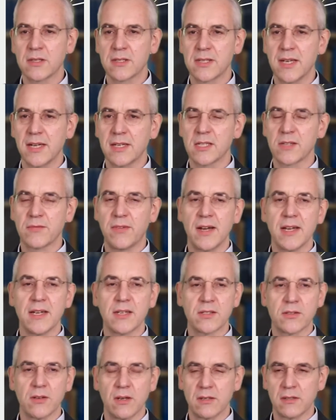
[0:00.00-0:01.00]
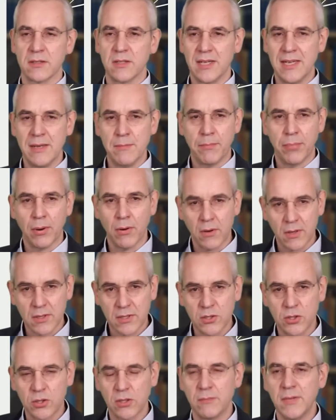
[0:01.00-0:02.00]
satisfy a certain
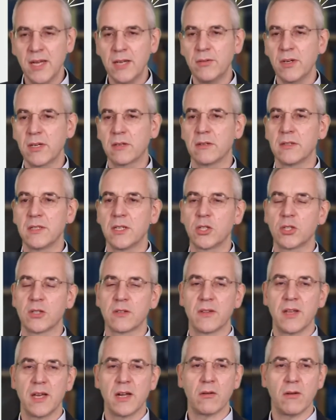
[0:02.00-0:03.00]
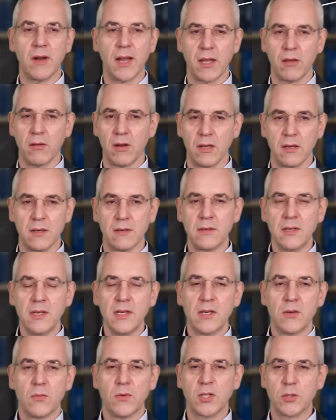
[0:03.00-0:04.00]
important geometric condition, they are regular
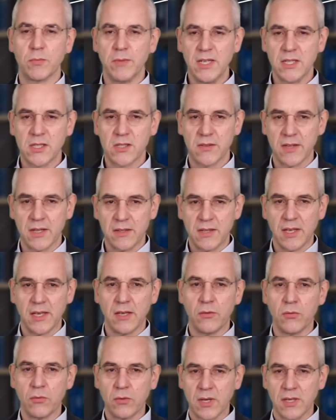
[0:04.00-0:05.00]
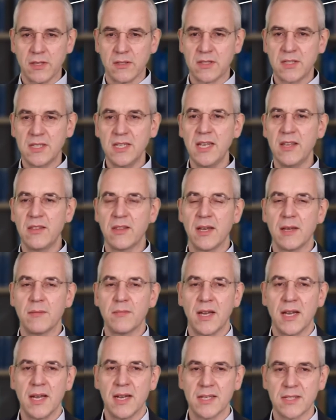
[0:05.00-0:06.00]
which means that they, you can see them
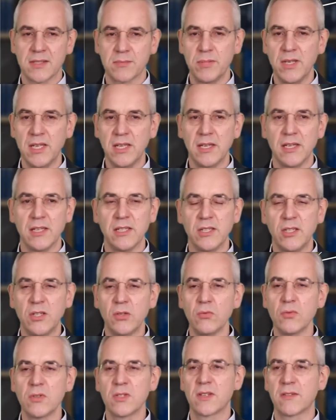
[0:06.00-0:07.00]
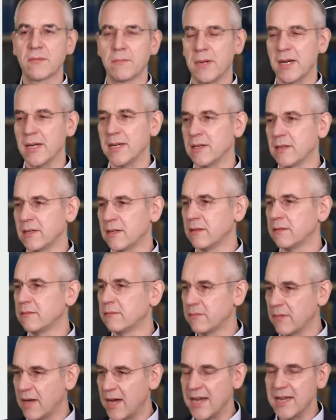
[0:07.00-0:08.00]
as being induced by a
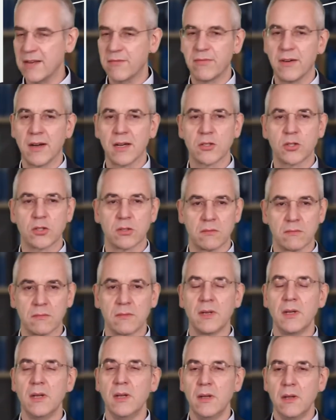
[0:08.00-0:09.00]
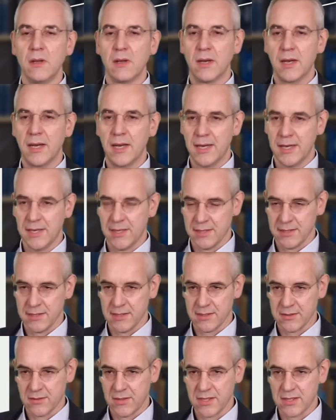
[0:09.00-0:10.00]
height function, and
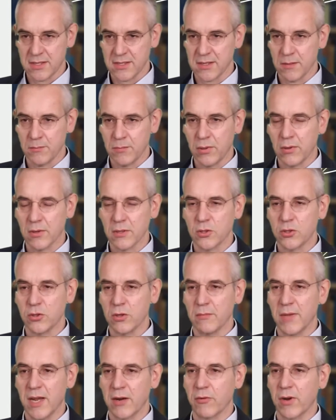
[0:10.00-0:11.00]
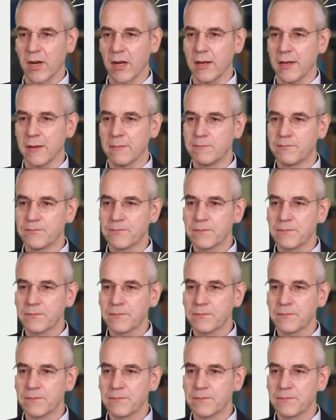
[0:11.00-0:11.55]
uh, this is important geometrically.